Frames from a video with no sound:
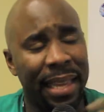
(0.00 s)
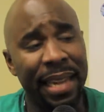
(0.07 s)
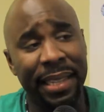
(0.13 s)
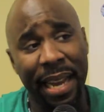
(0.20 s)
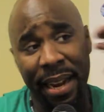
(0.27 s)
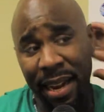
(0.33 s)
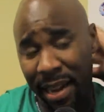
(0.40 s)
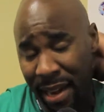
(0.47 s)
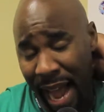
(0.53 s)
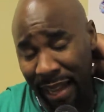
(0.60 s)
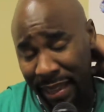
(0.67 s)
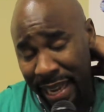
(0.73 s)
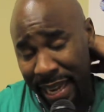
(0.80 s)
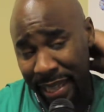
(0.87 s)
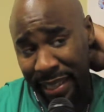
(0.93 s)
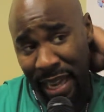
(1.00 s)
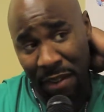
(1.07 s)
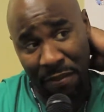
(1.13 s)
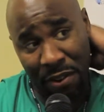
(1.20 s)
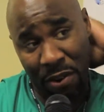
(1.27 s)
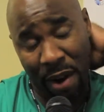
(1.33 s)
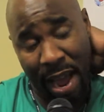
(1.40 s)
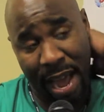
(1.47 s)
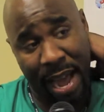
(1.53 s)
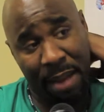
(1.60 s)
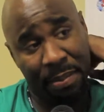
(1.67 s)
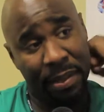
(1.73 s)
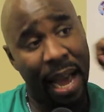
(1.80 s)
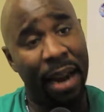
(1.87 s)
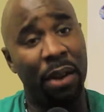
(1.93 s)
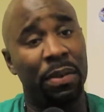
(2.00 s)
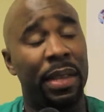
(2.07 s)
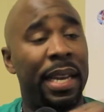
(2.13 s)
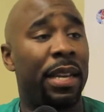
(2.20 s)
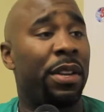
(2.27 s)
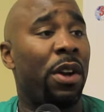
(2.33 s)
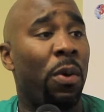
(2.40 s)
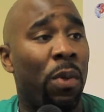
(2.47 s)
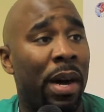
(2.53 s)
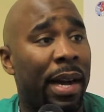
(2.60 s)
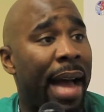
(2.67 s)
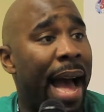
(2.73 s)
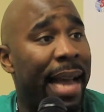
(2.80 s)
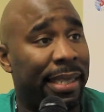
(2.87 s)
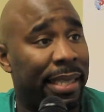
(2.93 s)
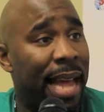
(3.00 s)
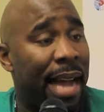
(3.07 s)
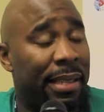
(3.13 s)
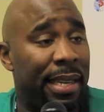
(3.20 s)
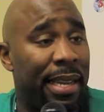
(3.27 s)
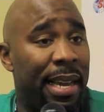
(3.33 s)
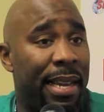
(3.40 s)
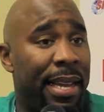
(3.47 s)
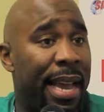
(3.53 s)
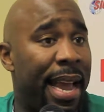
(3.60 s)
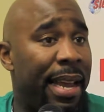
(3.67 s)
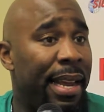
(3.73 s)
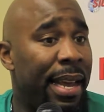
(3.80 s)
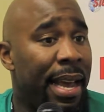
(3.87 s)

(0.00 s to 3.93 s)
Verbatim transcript: they're good. I think it's up for grabs. I don't think you know one guy is locked in yet.